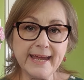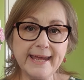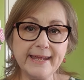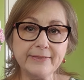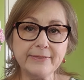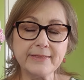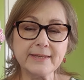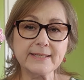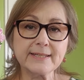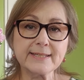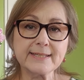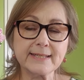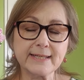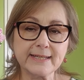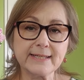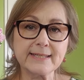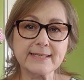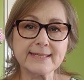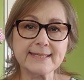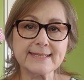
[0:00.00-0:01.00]
And
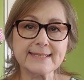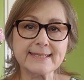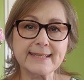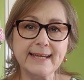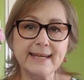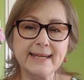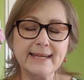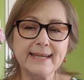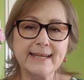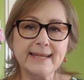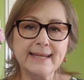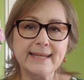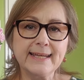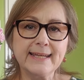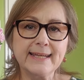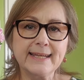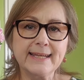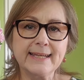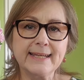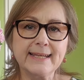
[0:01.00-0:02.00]
this is
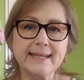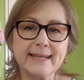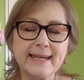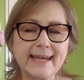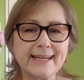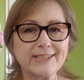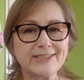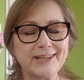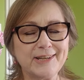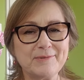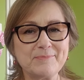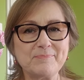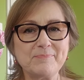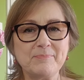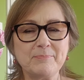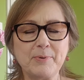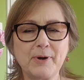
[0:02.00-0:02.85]
actually,